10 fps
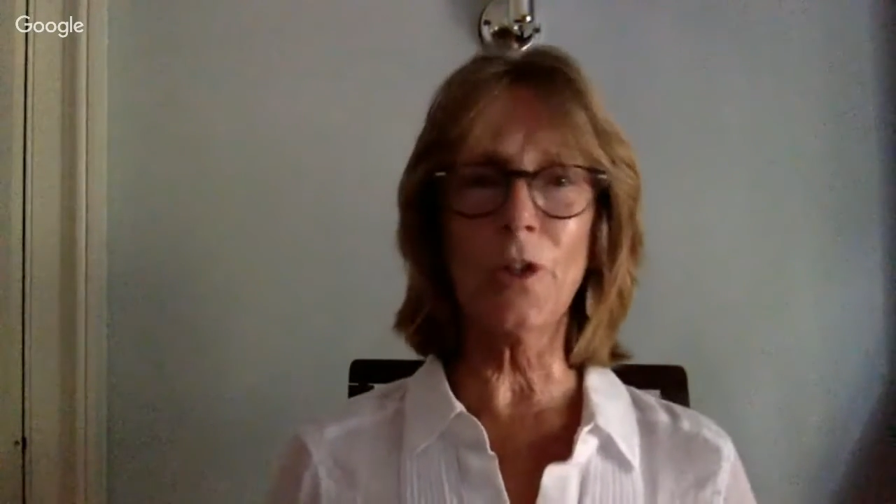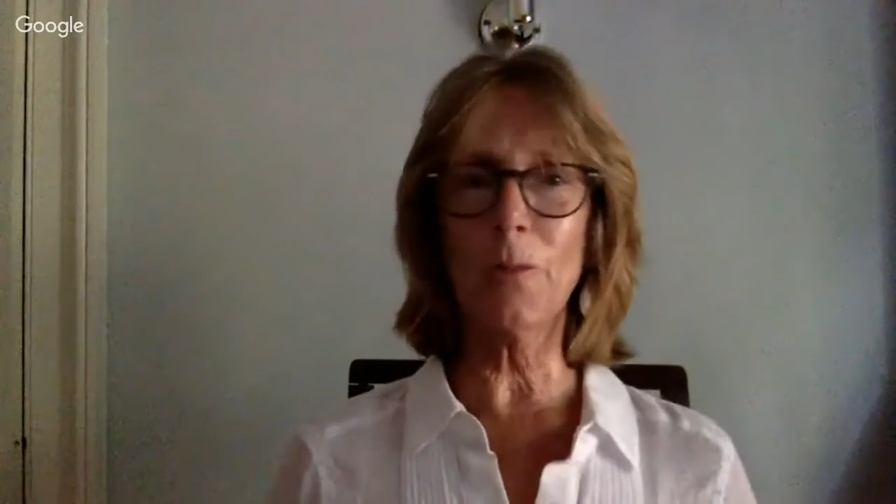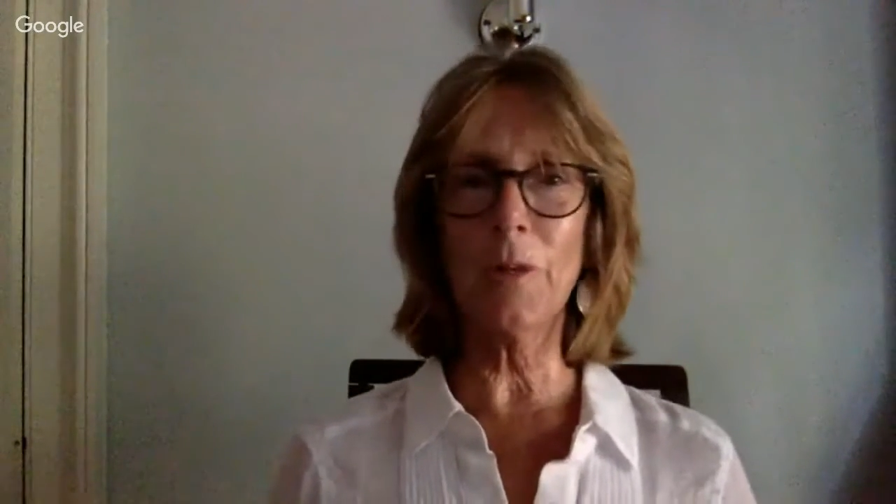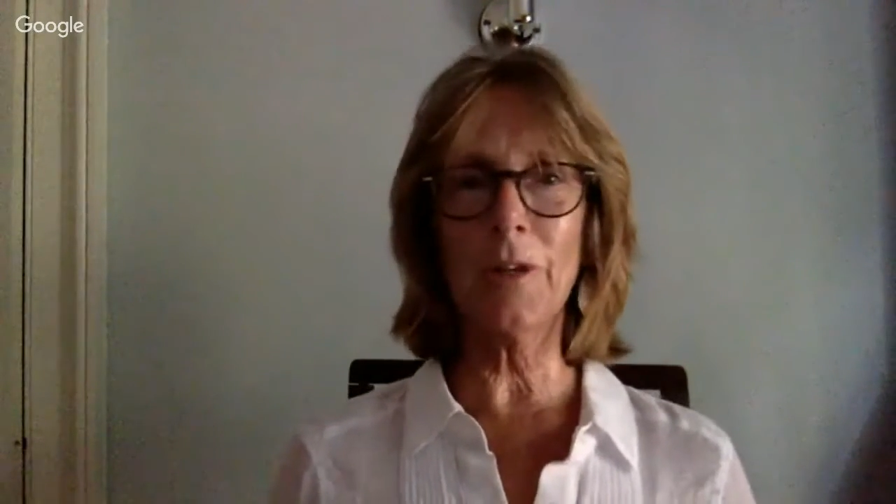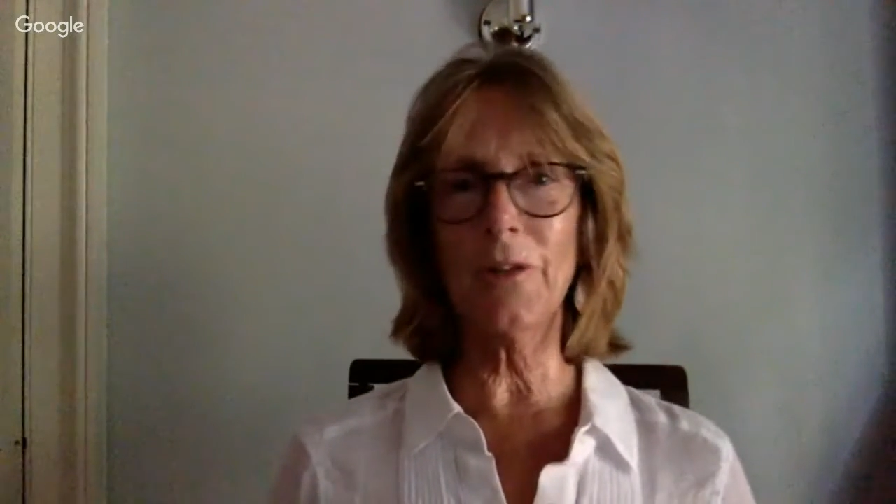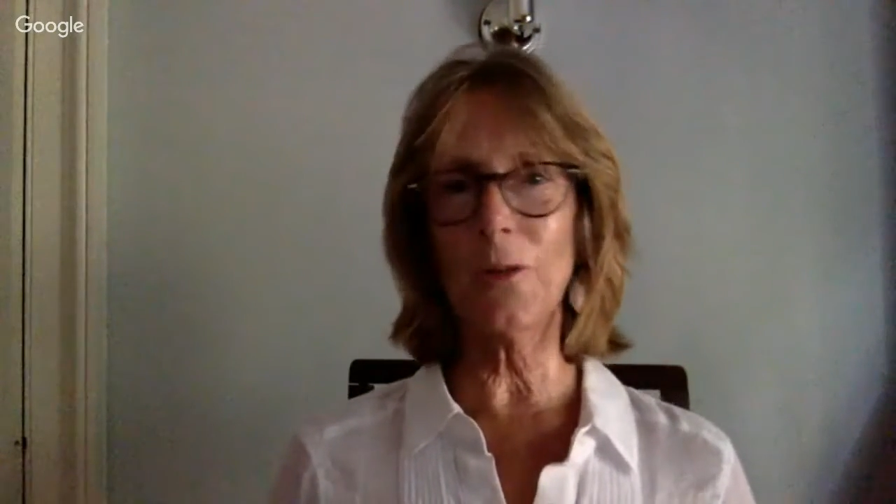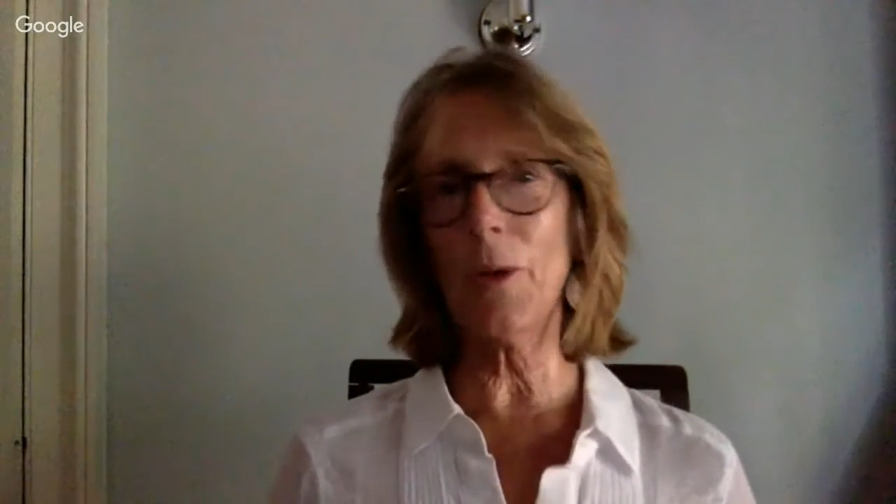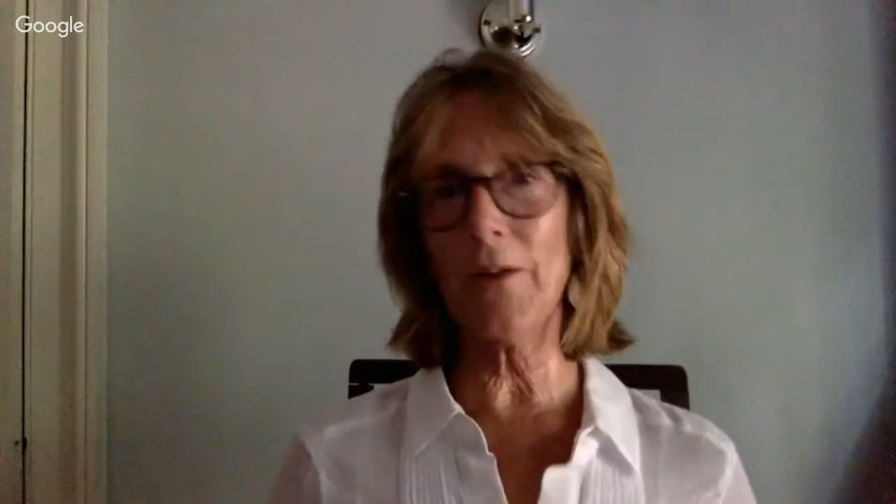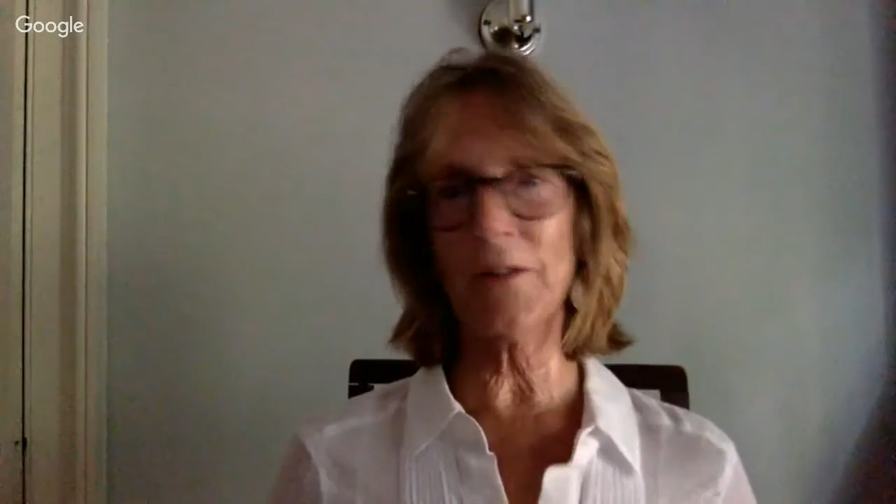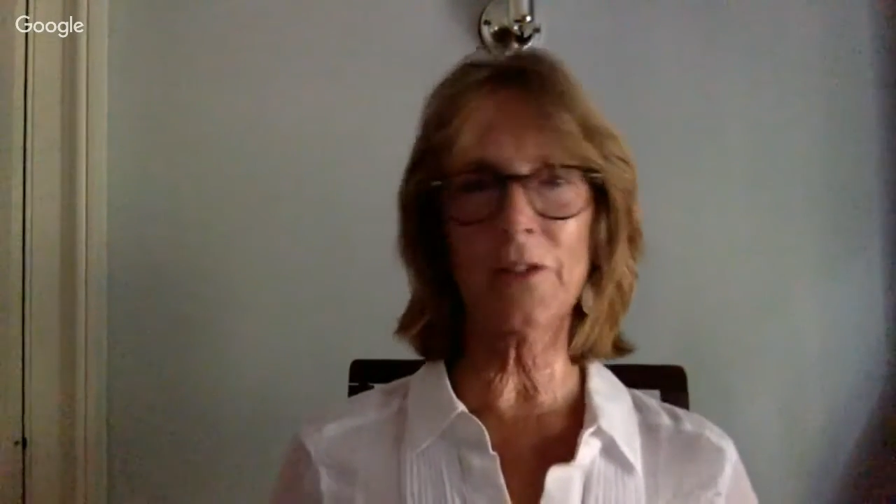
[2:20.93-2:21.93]
Just because
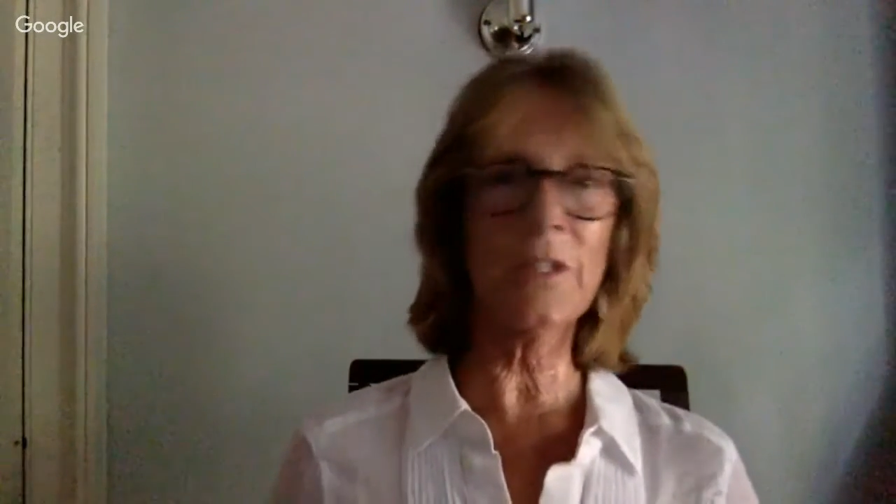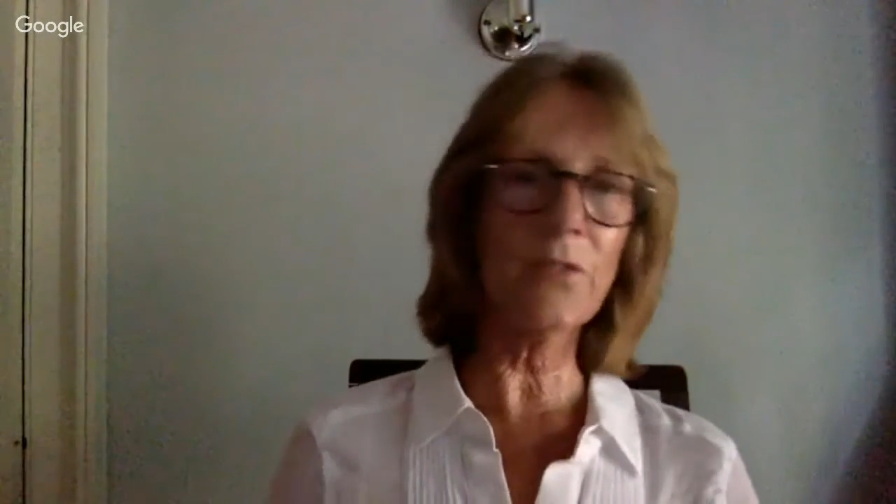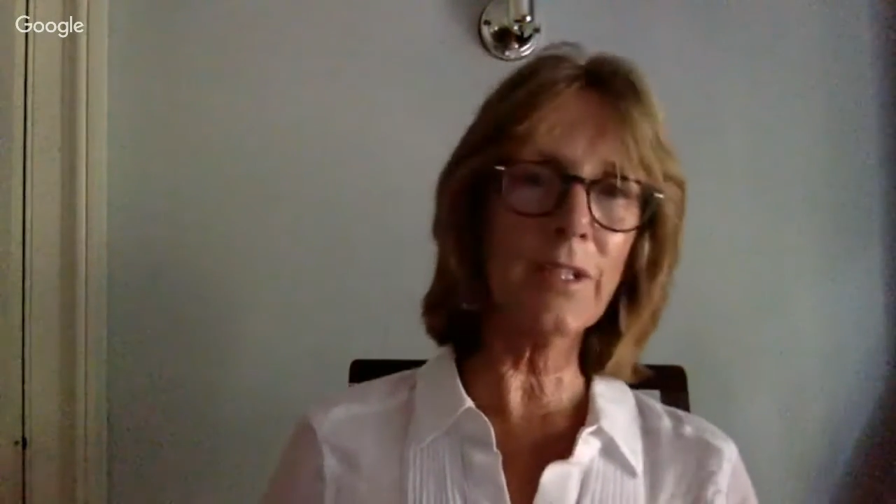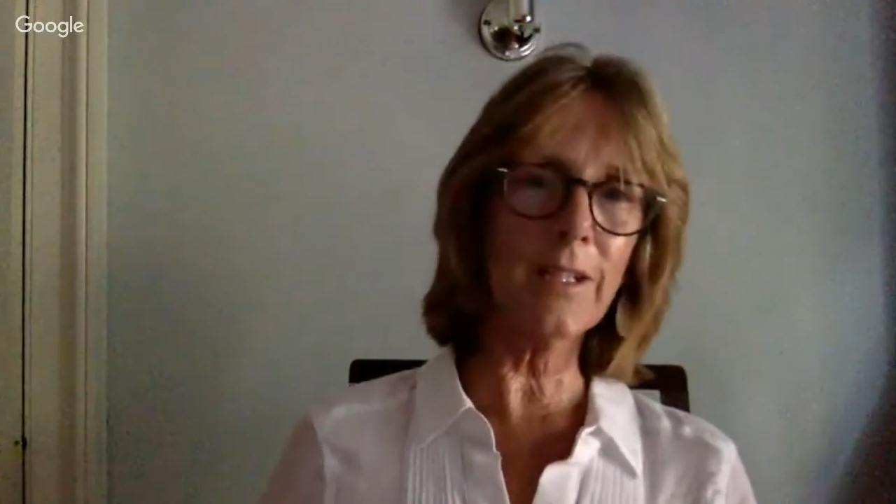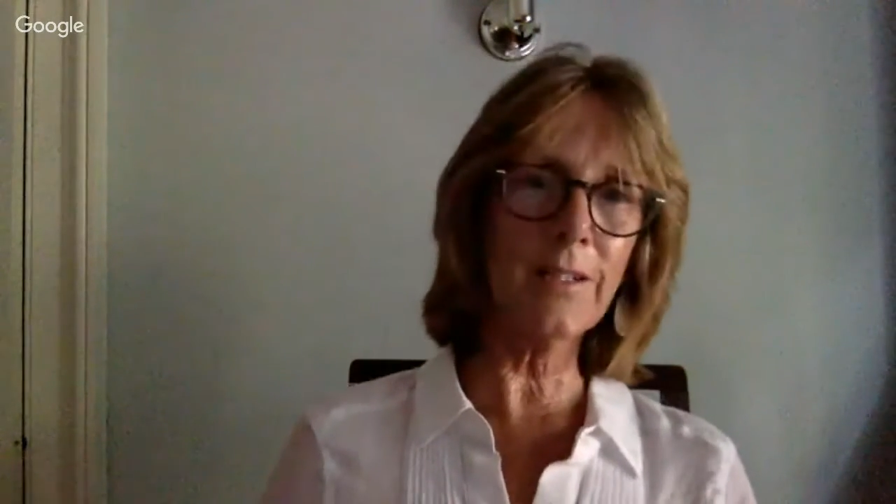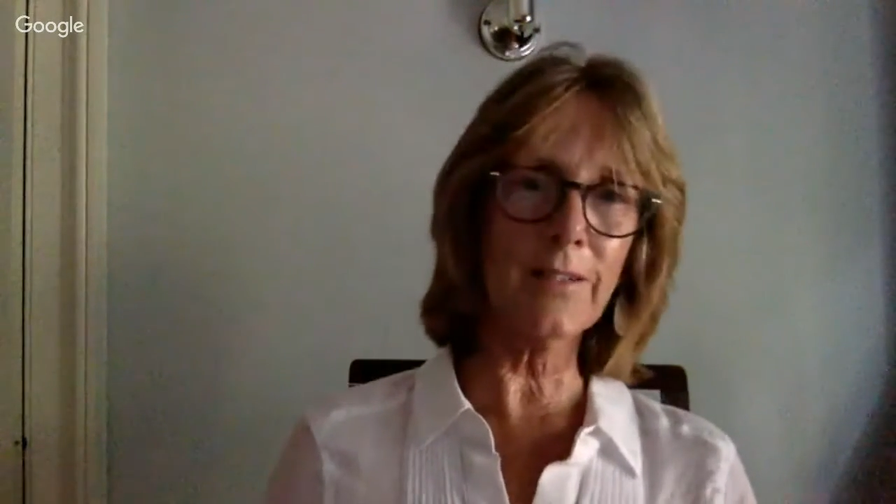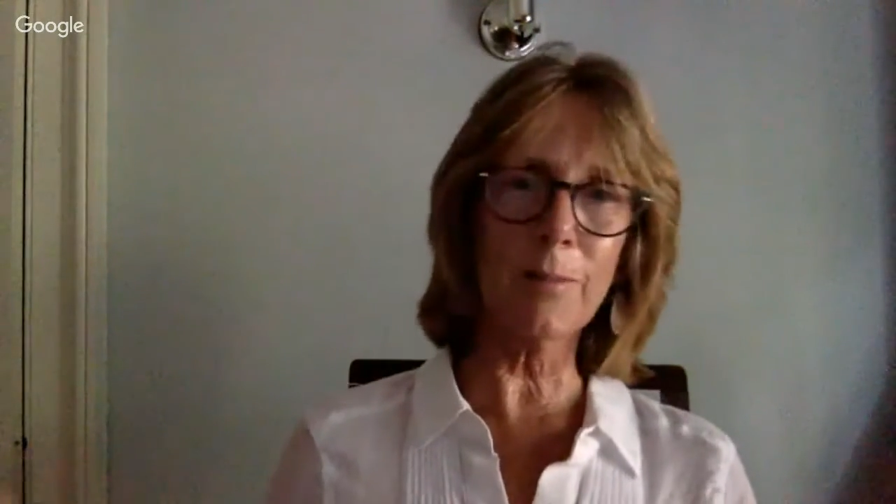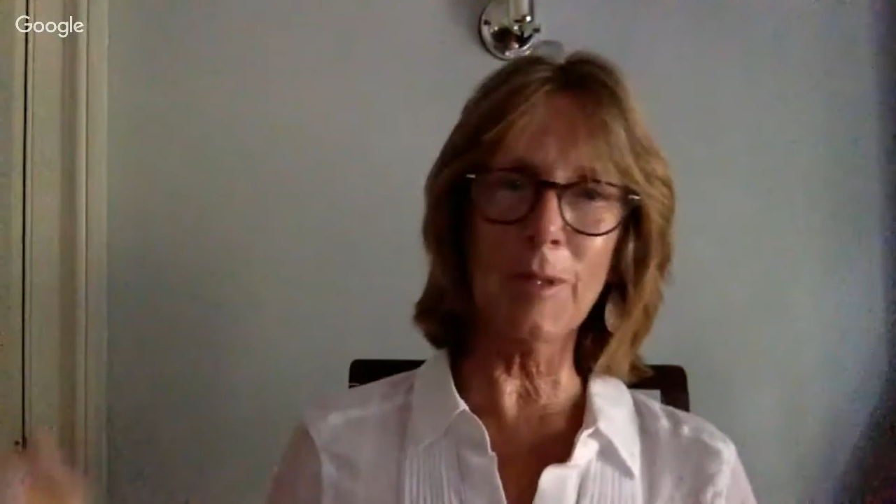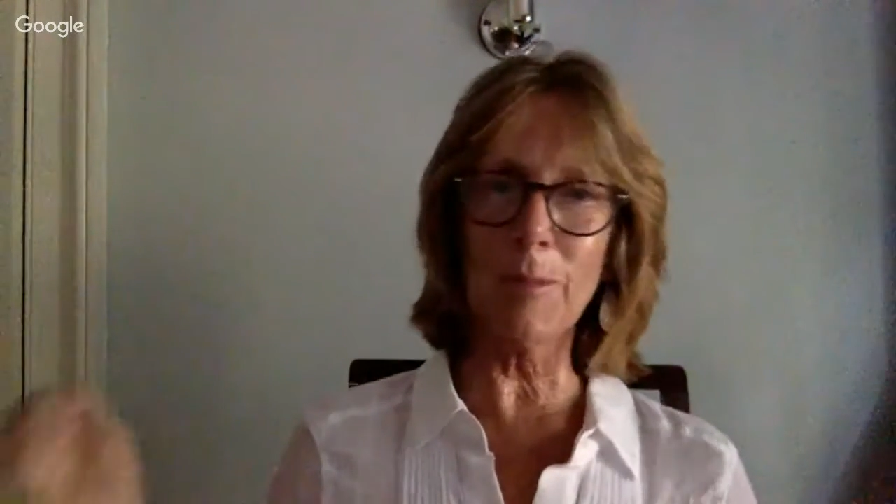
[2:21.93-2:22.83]
you have a certificate doesn't